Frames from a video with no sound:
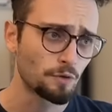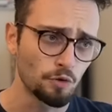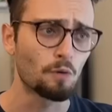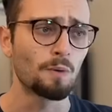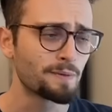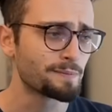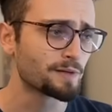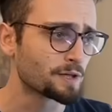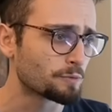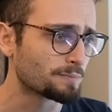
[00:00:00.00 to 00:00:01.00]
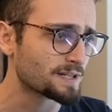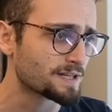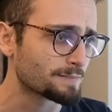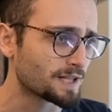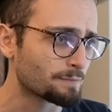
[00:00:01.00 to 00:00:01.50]
normal people here would play
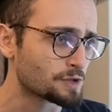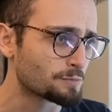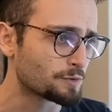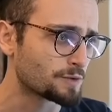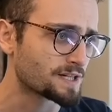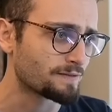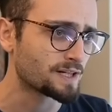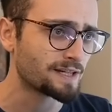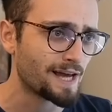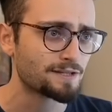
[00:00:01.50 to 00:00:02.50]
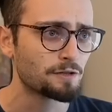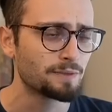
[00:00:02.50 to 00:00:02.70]
something like bishop to e seven and castle,